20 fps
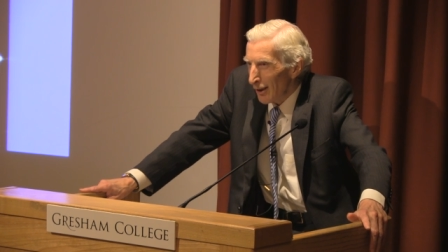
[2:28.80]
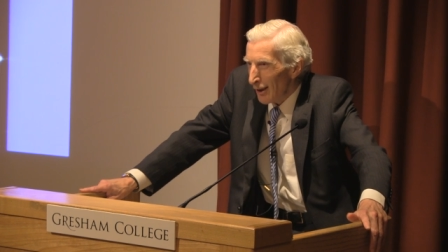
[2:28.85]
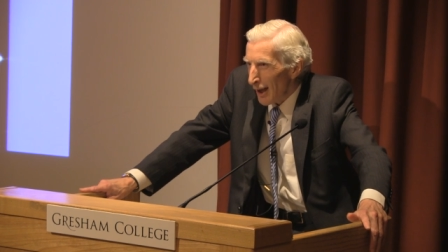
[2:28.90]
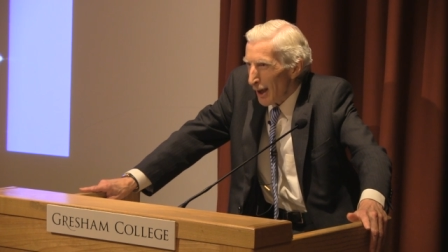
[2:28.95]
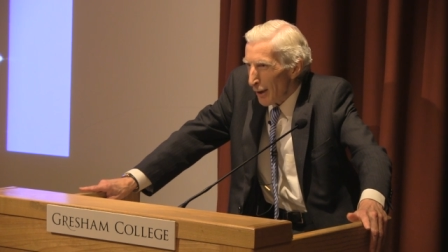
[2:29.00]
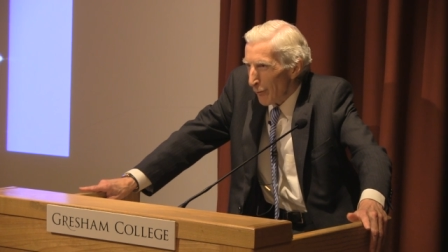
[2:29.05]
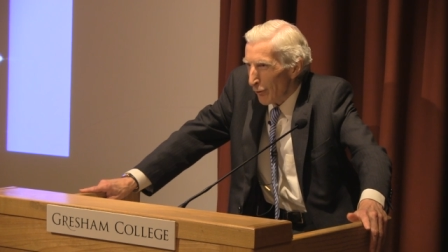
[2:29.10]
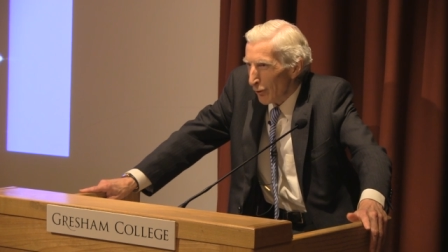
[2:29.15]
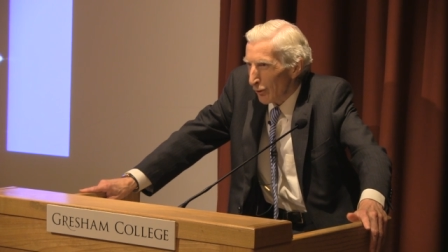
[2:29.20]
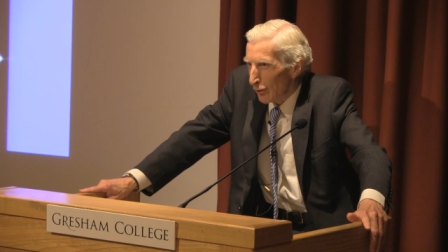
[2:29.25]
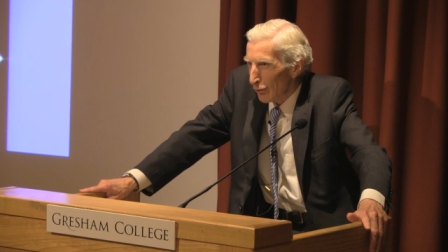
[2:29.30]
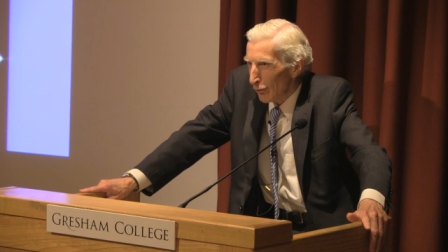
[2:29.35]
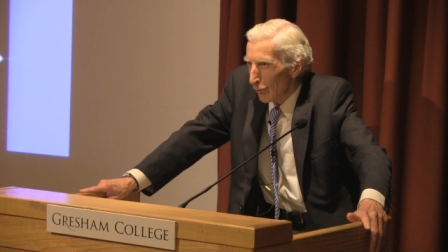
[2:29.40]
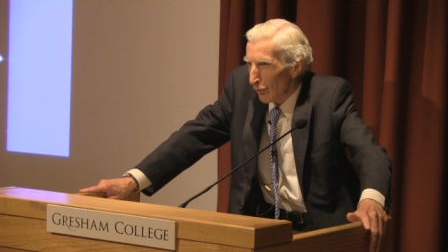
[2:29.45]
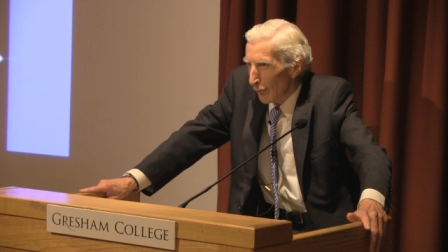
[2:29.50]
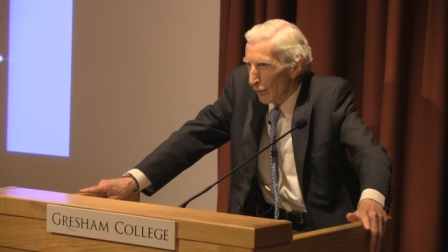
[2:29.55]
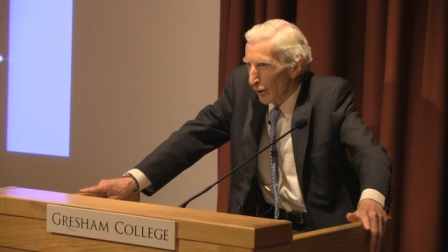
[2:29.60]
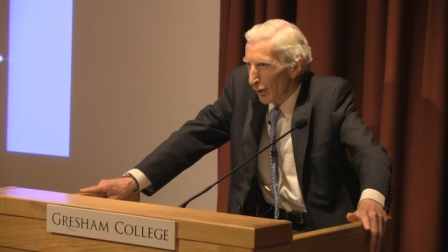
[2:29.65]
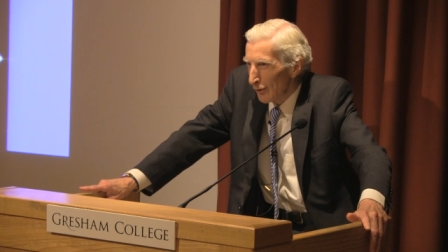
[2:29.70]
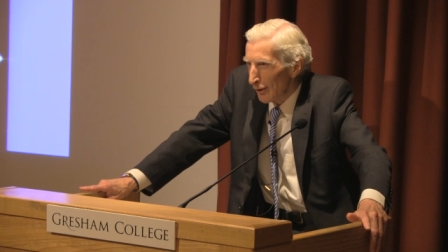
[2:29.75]
effort to
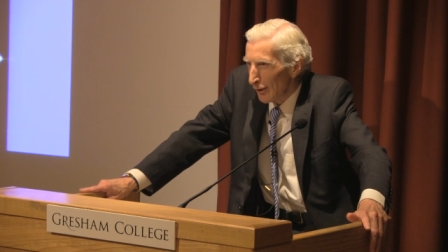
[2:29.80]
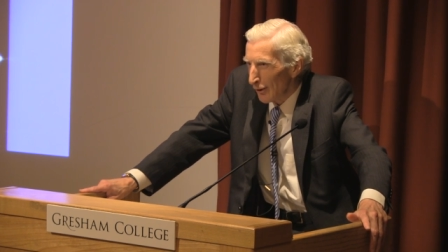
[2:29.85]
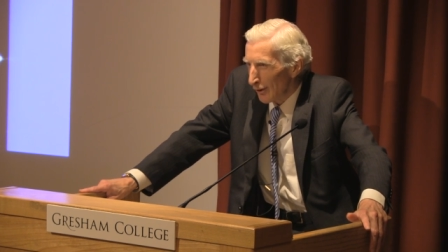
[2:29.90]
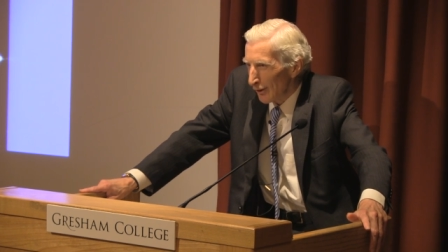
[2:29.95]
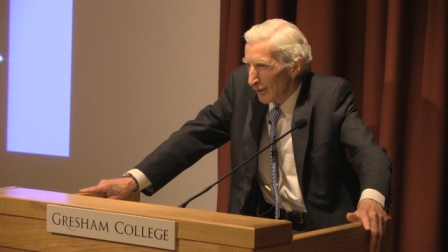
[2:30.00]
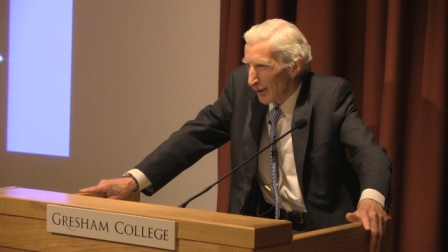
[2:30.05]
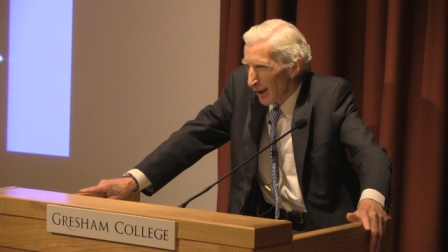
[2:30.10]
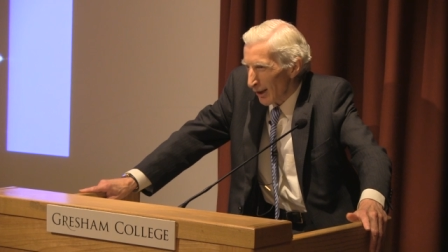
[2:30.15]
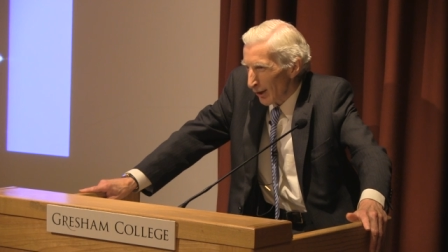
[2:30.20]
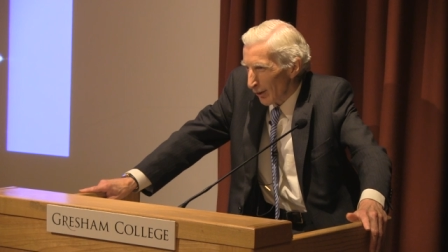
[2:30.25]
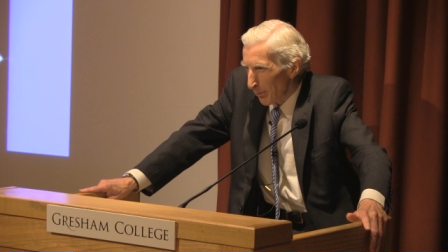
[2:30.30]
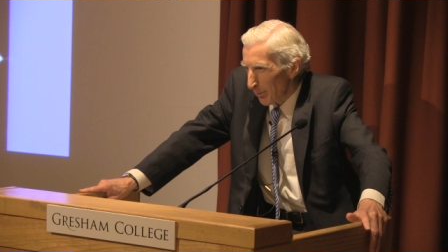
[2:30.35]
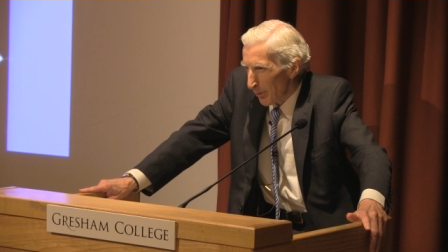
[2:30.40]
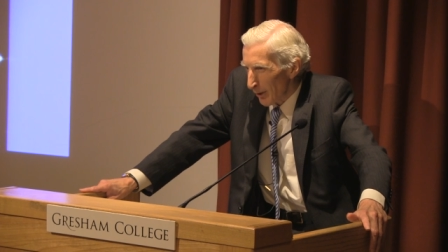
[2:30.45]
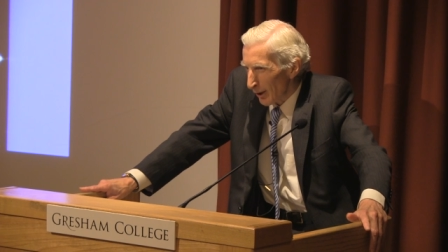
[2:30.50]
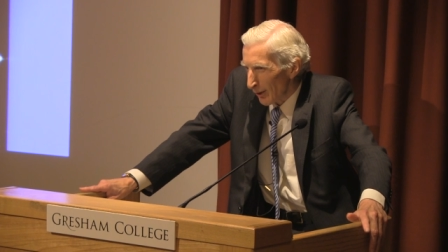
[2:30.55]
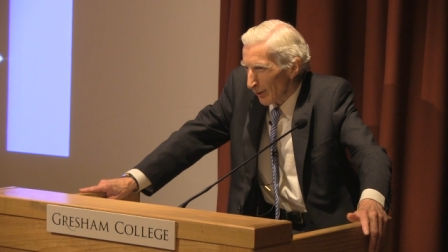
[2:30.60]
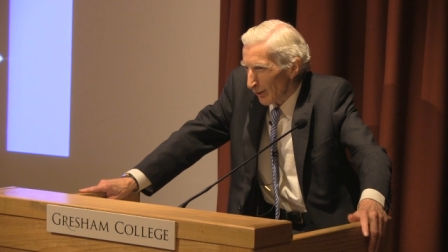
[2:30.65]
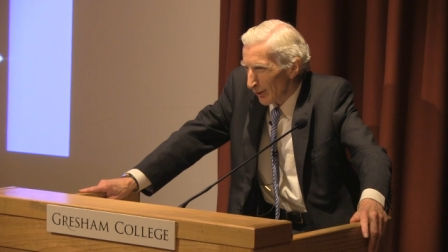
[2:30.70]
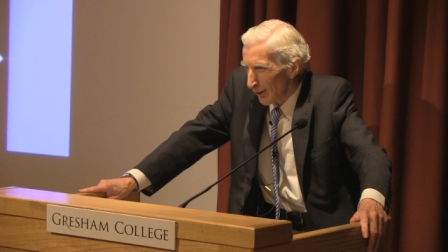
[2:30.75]
traverse interstellar
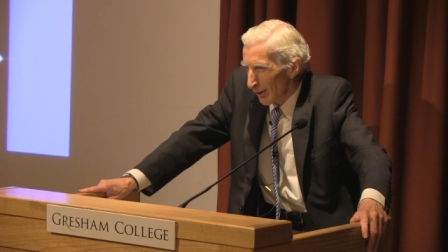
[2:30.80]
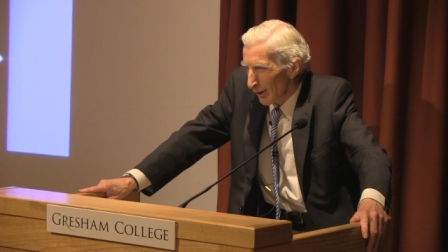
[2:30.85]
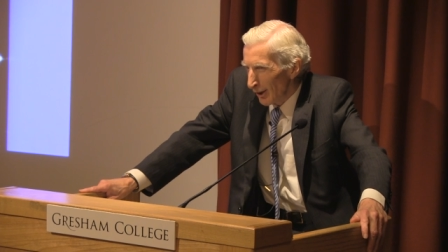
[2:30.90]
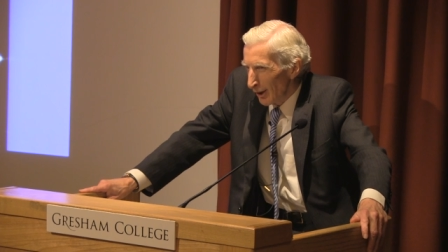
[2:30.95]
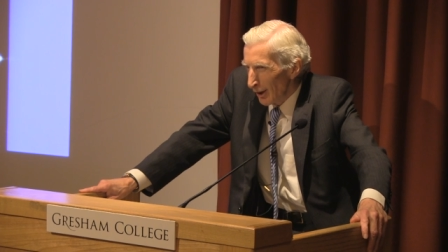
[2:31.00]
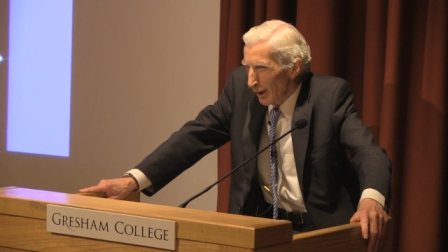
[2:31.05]
space,